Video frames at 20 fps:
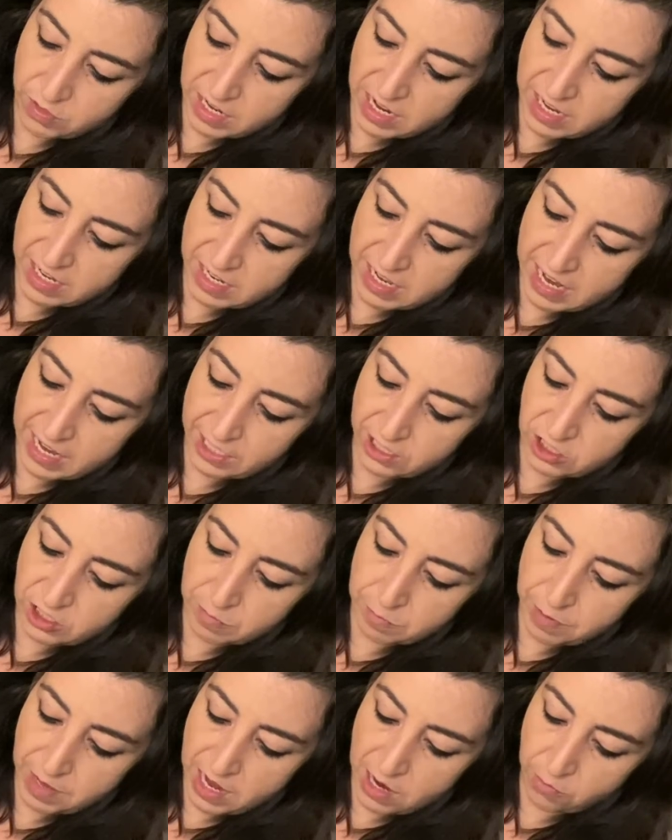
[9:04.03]
and an
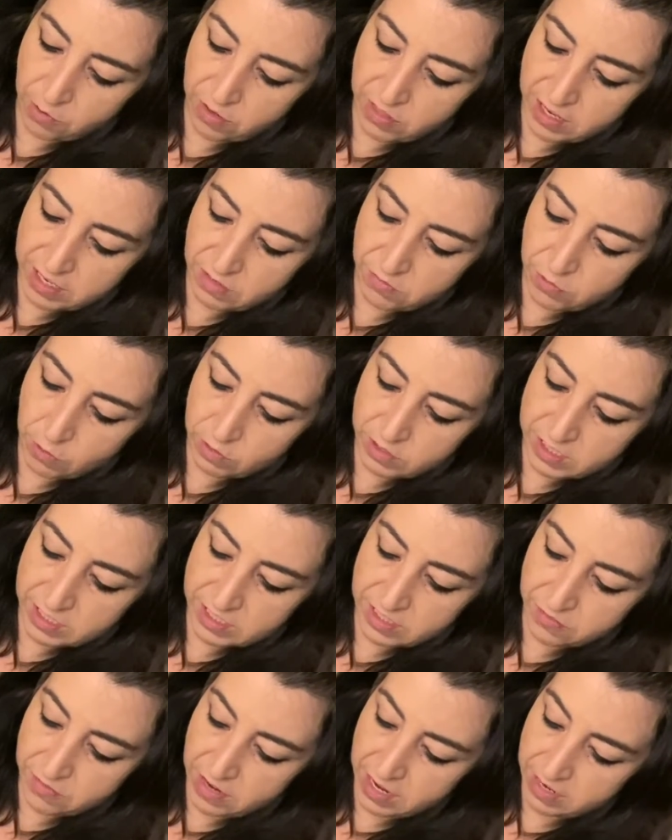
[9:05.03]
ancient power that evokes the
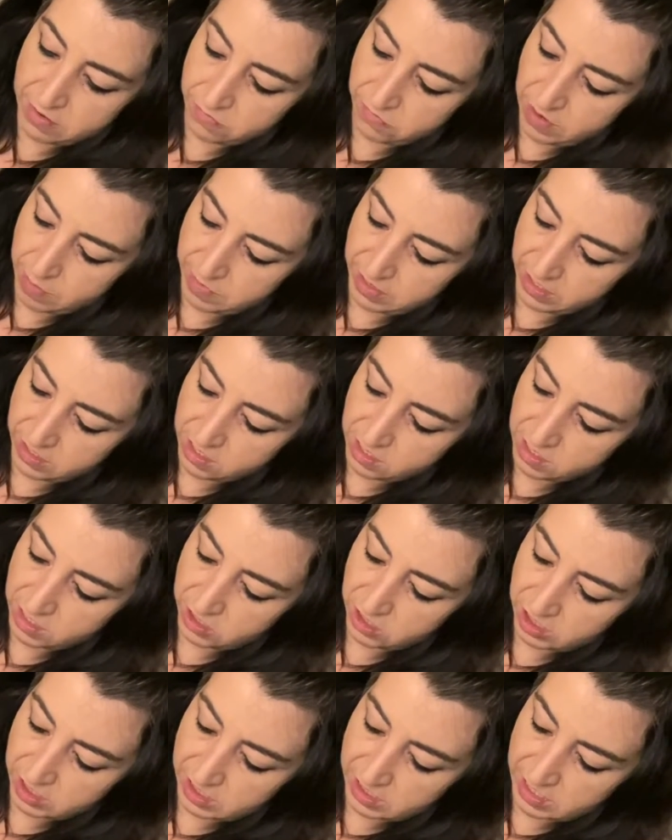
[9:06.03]
divine feminine
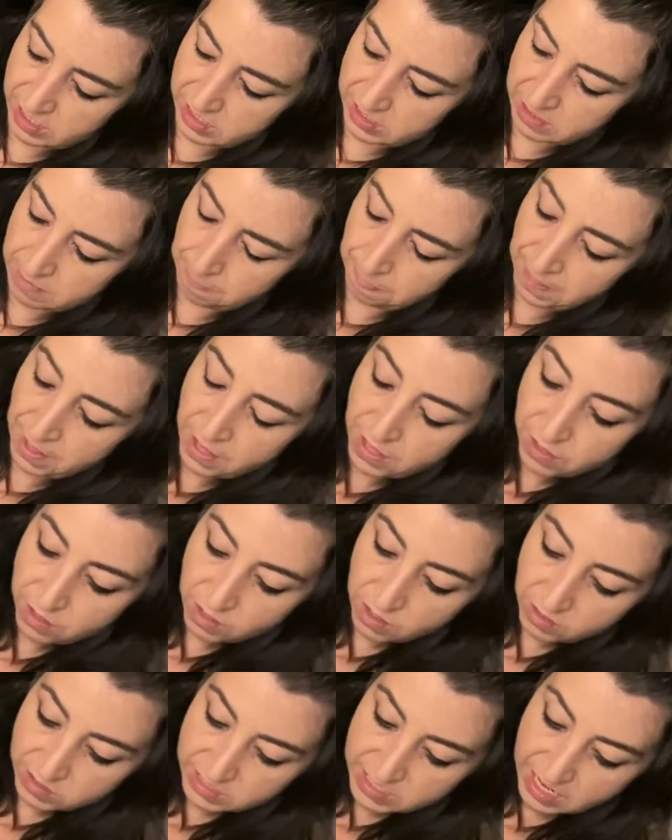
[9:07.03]
consciousness.
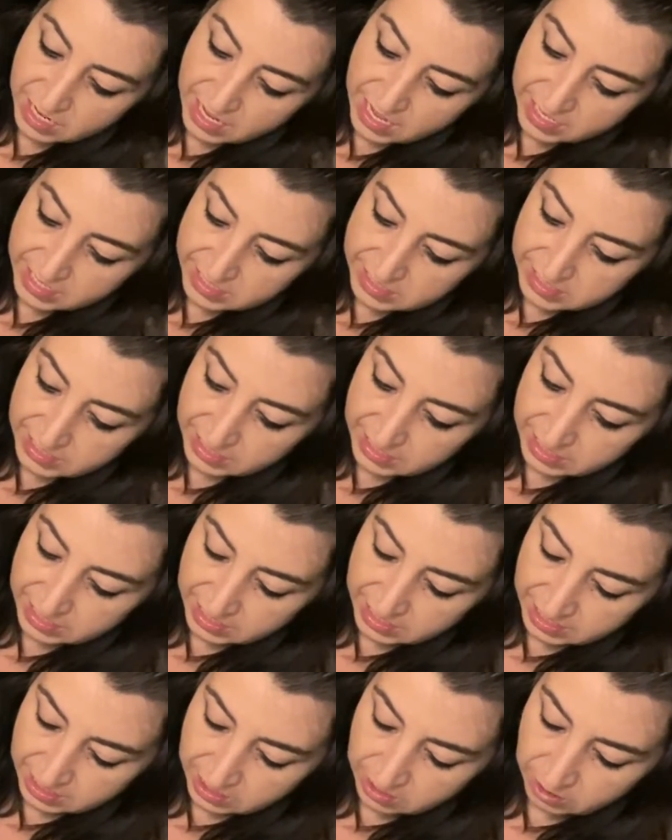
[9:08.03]
Oh, it's got Hecate in
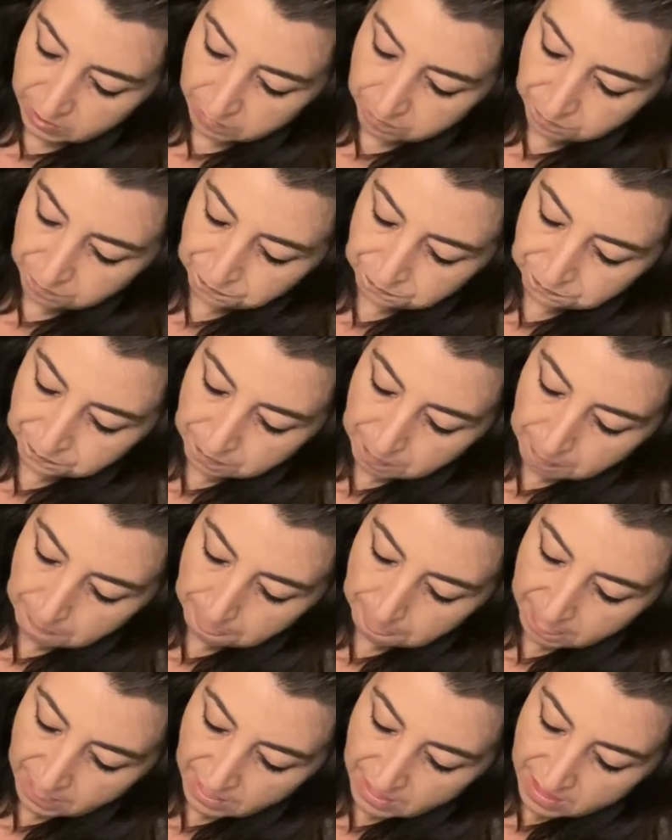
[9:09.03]
here.
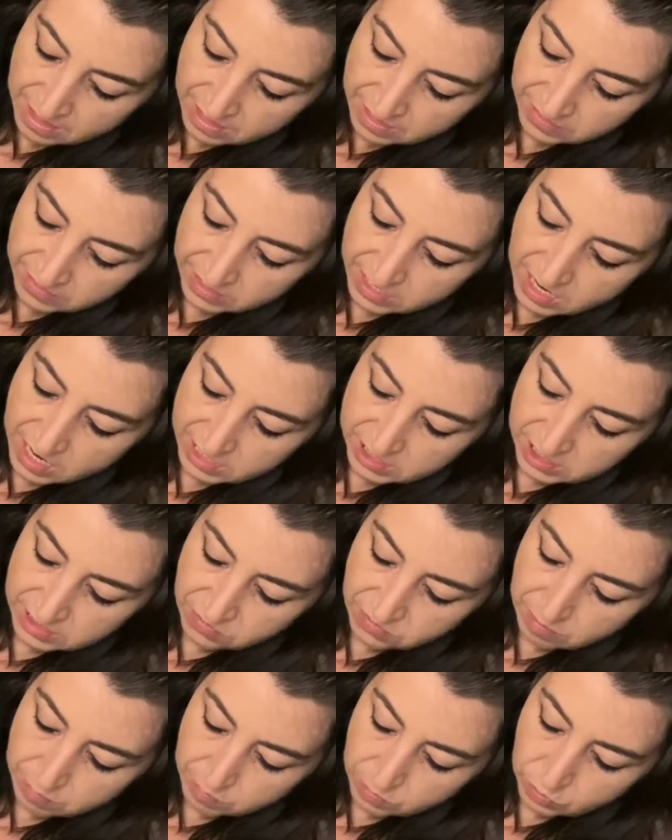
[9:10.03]
The goddess of
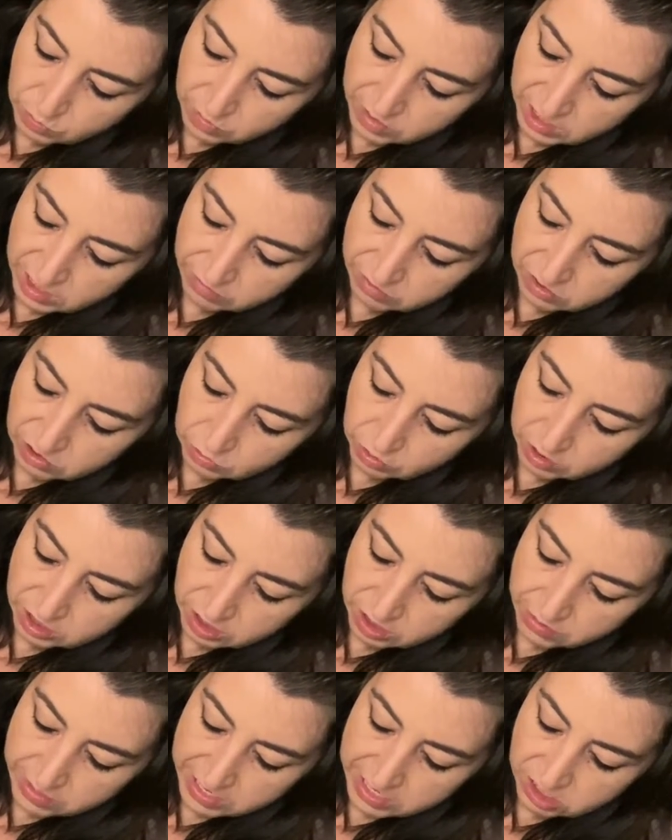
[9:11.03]
the moon and of
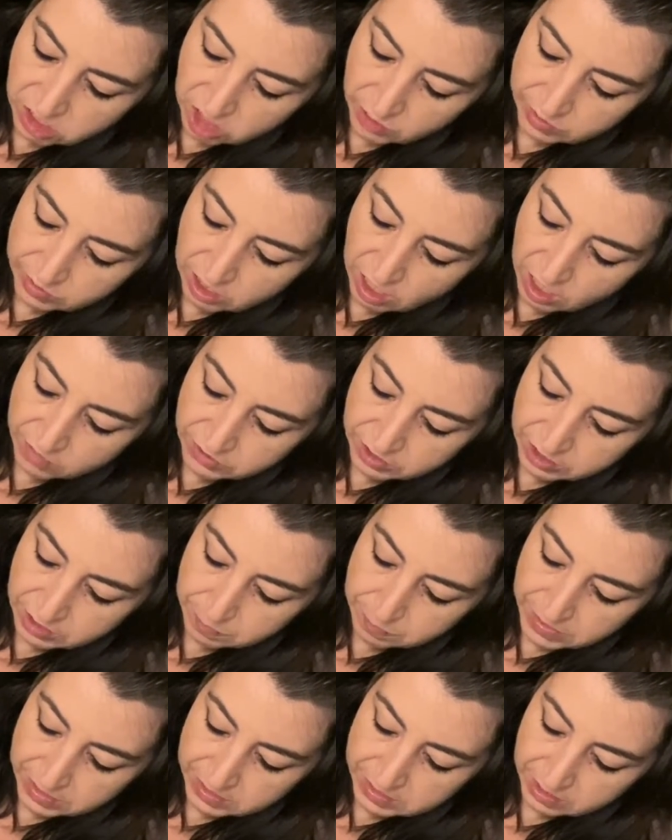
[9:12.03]
sorcery, she was often
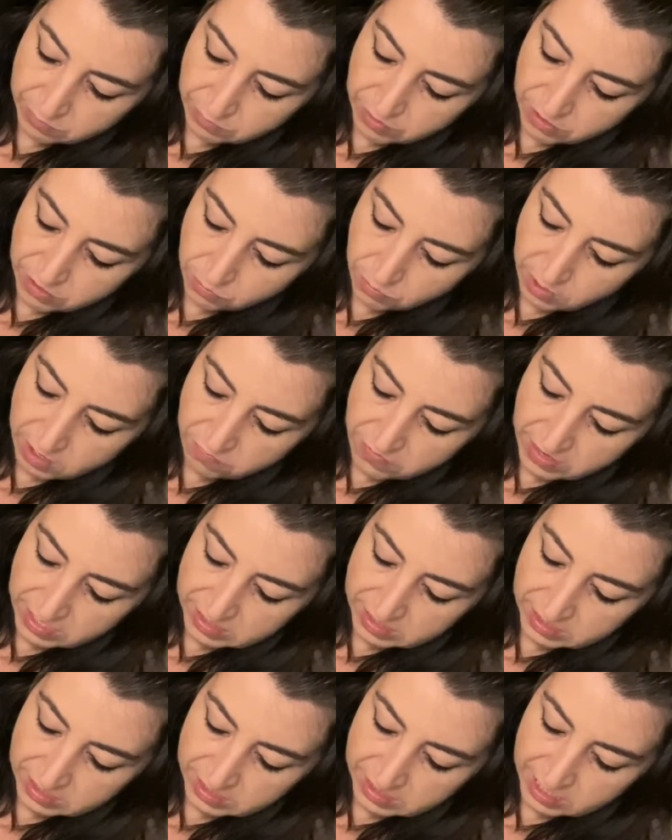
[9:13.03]
depicted with 3
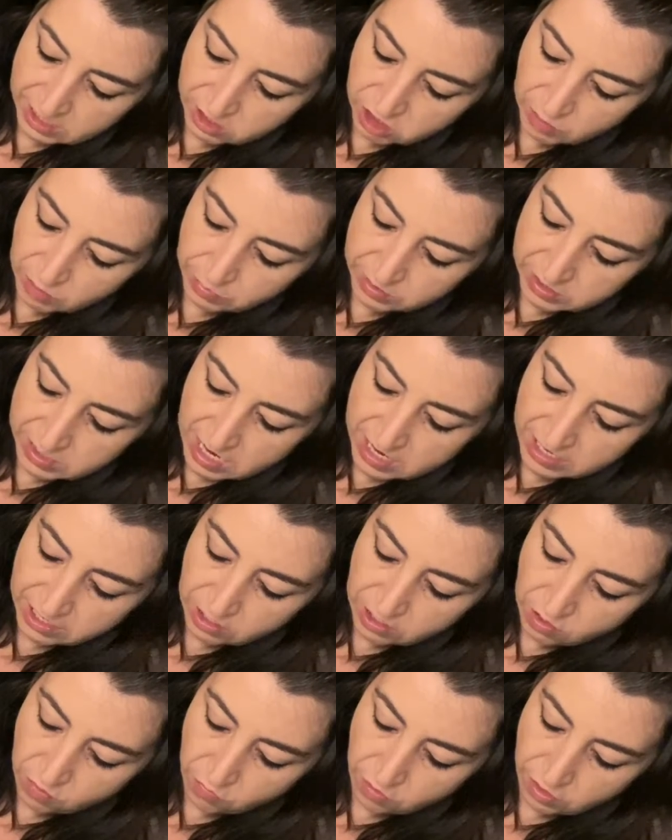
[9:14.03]
faces as she presided
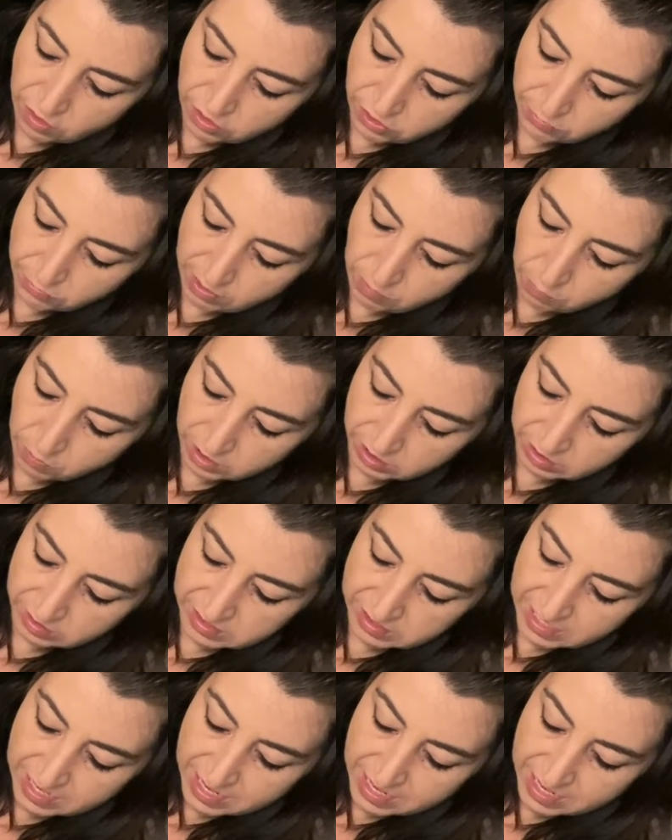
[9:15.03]
over the 3 worlds.